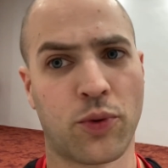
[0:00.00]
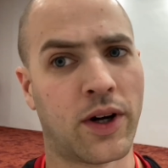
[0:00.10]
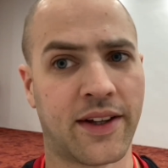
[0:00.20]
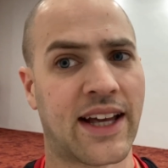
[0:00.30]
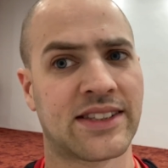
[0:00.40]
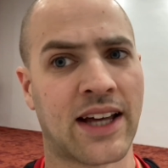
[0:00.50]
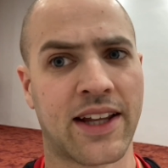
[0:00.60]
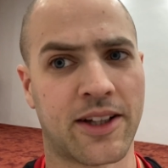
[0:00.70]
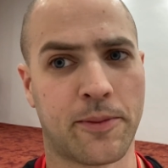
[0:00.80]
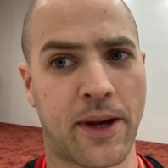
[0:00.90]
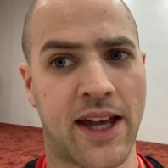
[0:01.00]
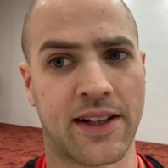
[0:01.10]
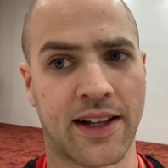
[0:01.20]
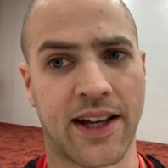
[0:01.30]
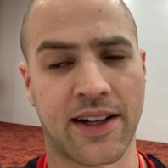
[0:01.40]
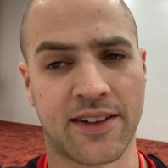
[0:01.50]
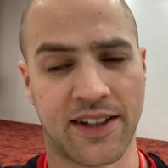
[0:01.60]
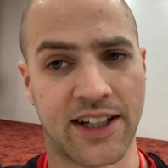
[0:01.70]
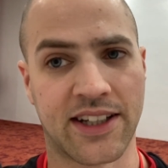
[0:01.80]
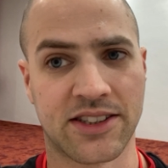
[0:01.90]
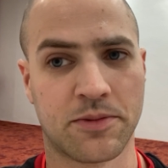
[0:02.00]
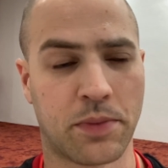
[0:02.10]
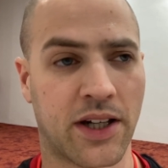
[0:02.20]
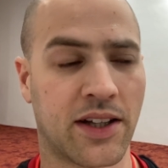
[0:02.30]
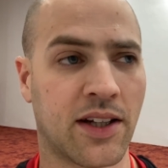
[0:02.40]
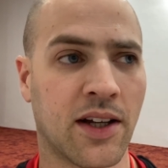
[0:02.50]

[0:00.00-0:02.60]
well, that's not a debate. Like, it is, but